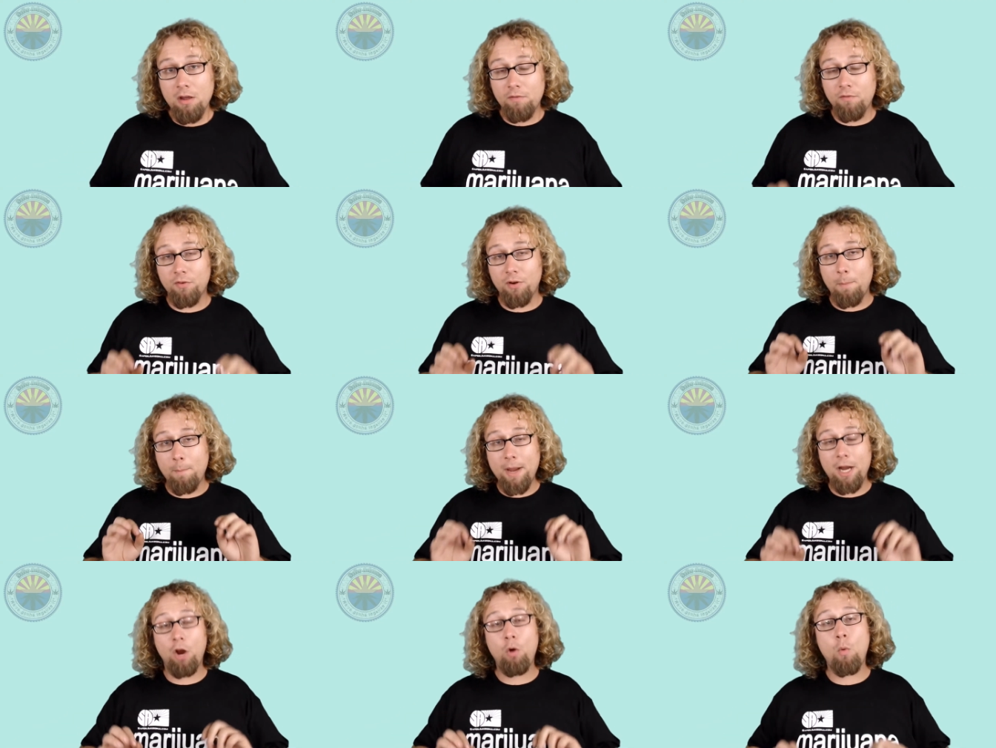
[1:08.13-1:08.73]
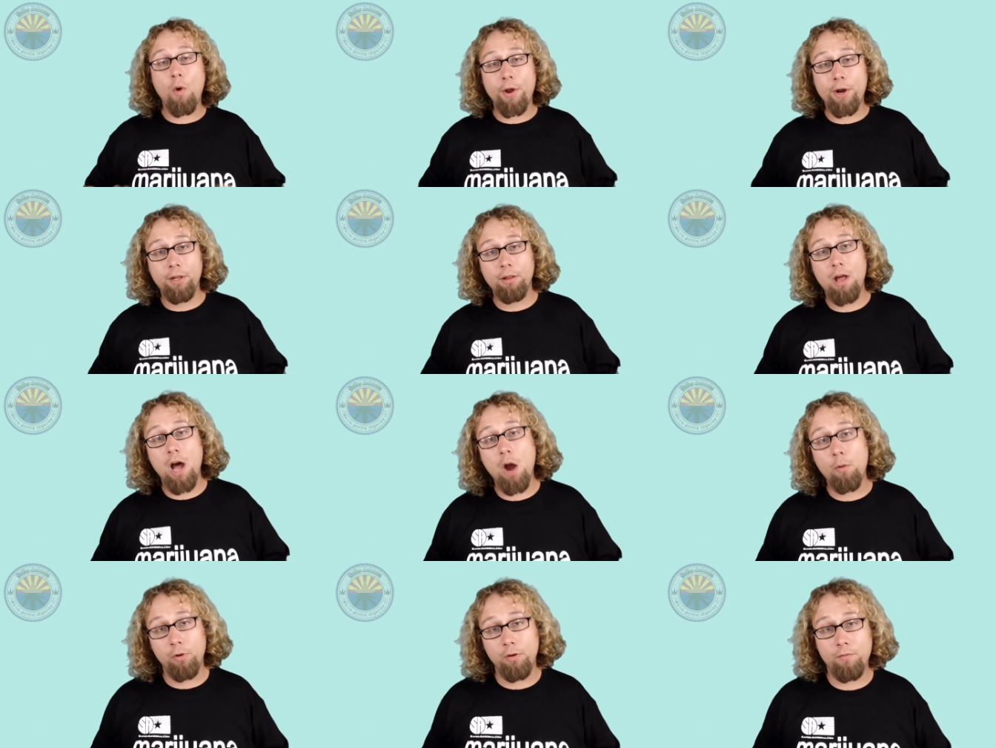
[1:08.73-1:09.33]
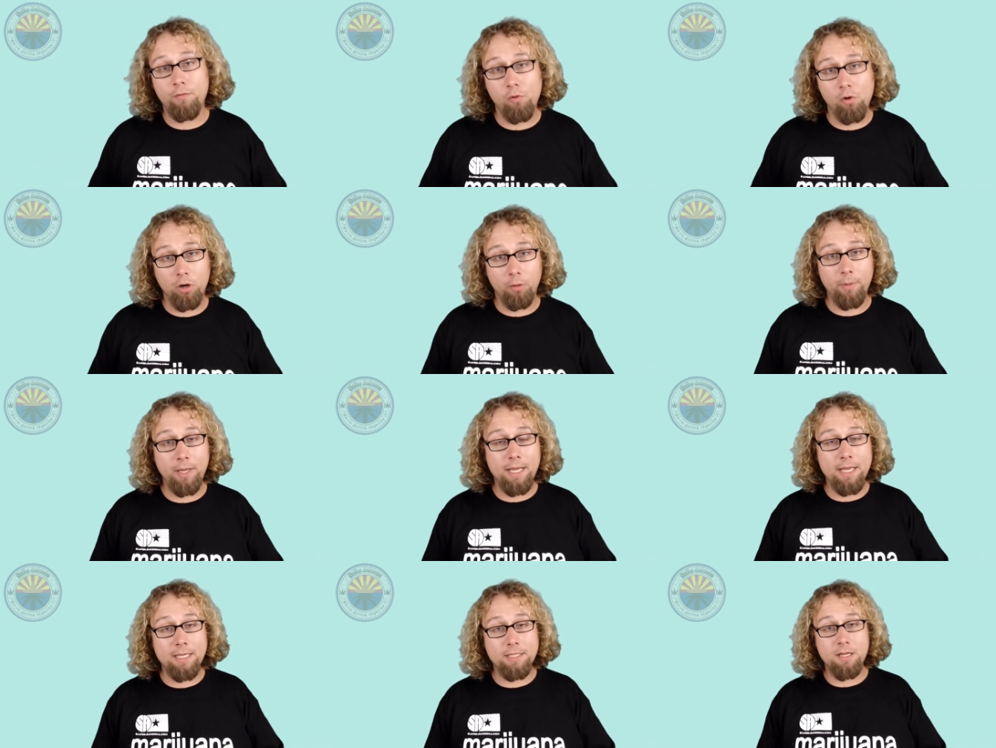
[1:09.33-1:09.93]
for a marijuana law
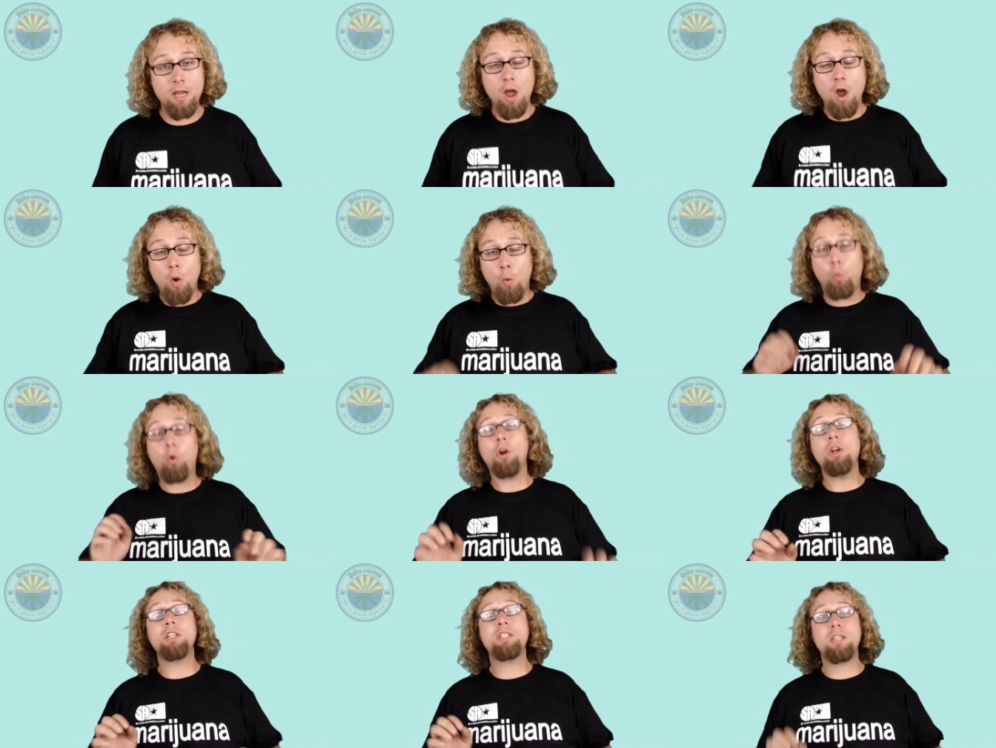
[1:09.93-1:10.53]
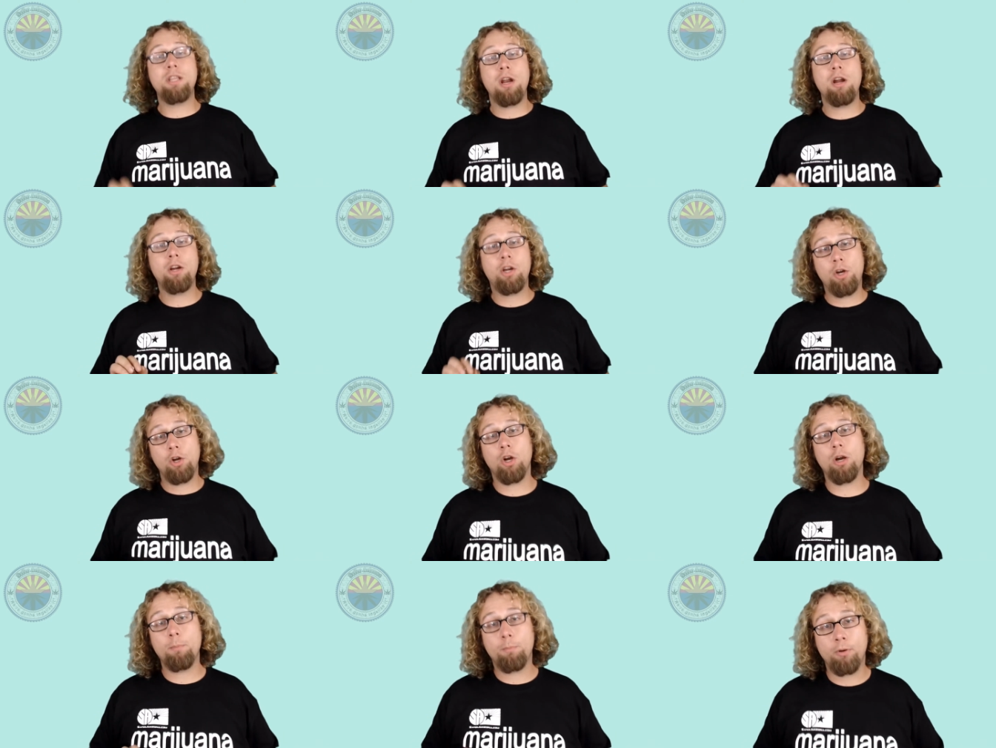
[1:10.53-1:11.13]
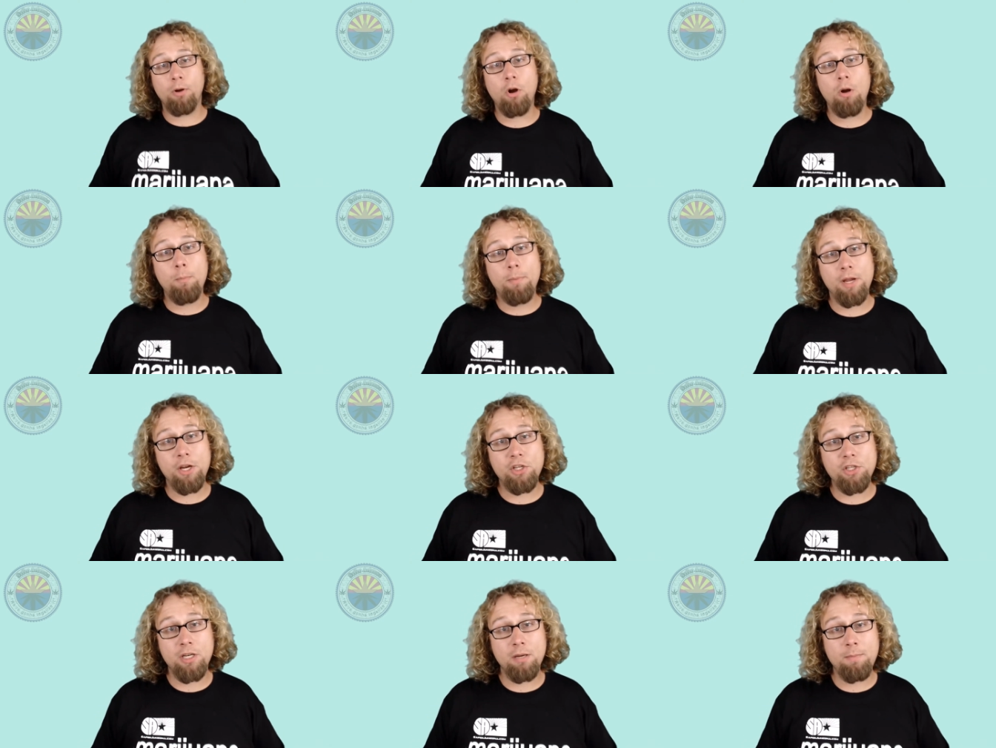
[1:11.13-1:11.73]
reform is worse than our current
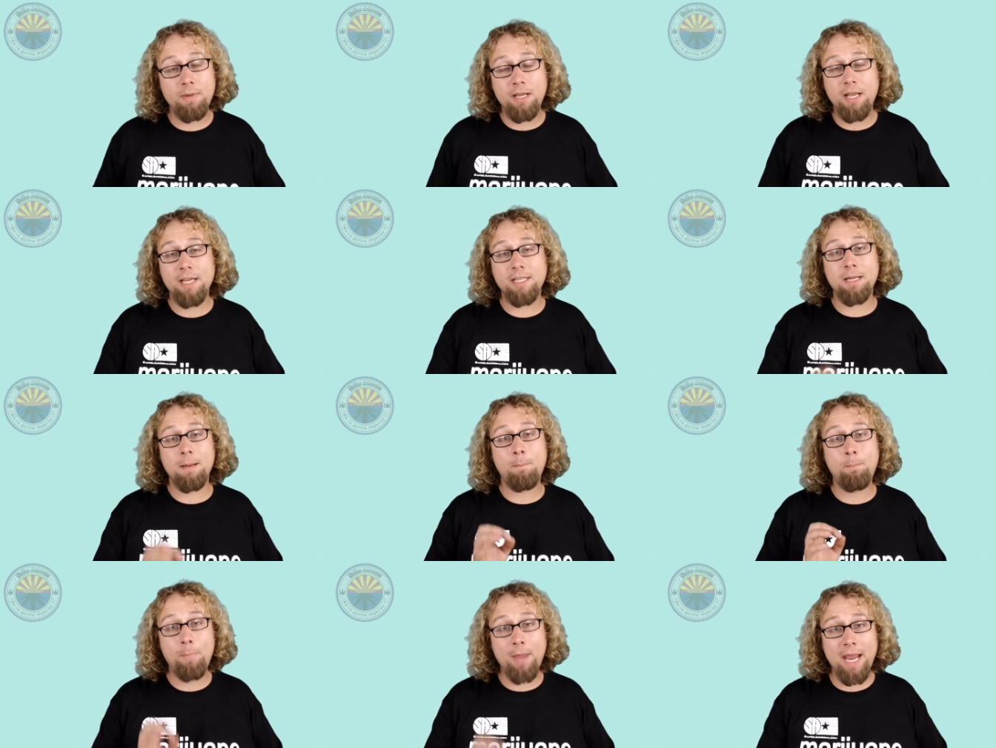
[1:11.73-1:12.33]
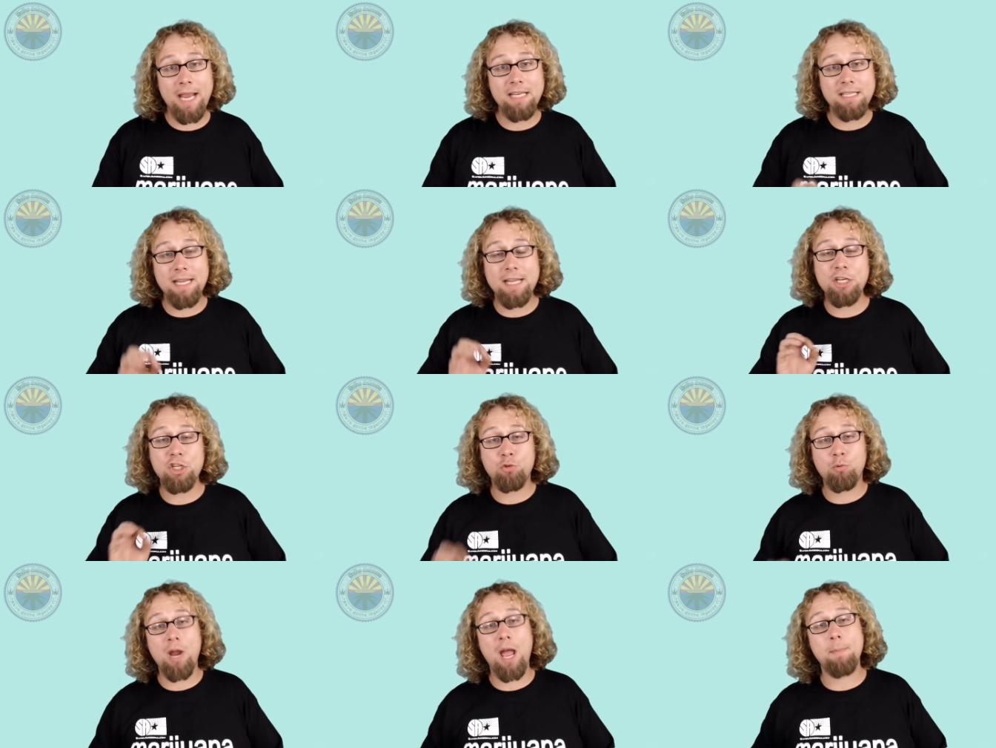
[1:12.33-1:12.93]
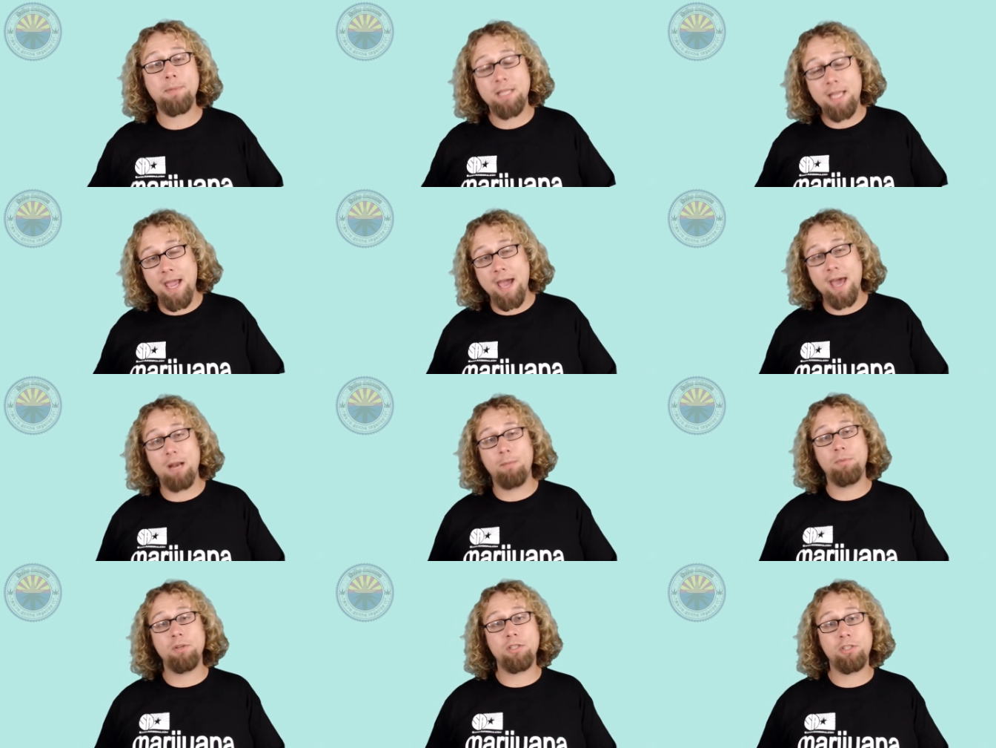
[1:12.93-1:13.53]
prohibition because it baits and traps
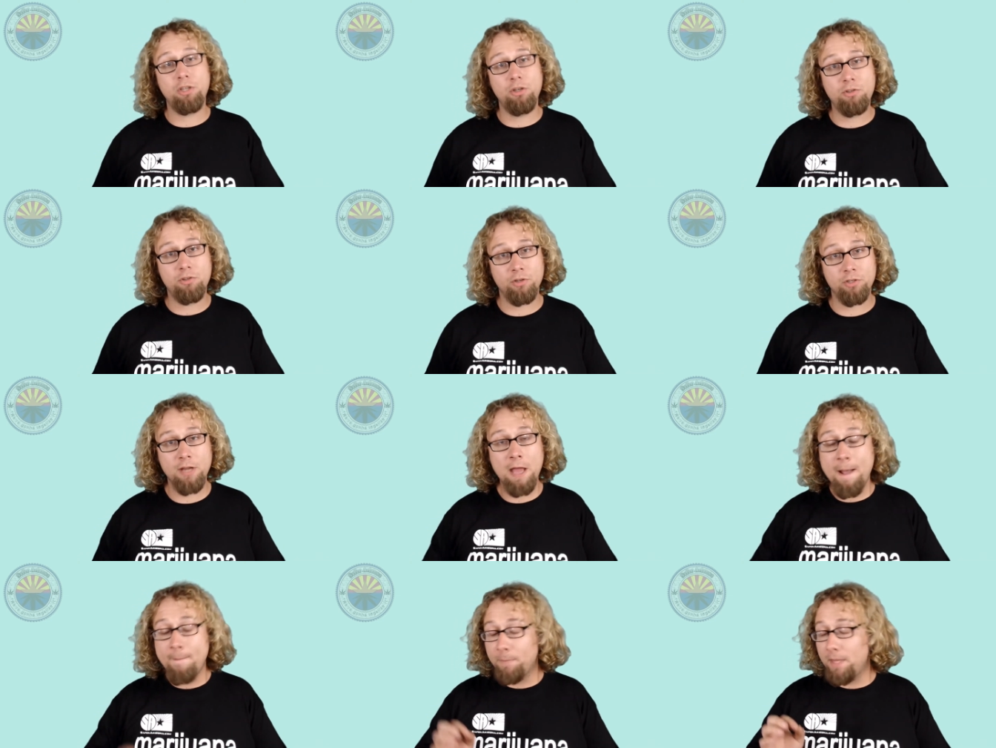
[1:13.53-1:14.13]
cannabis users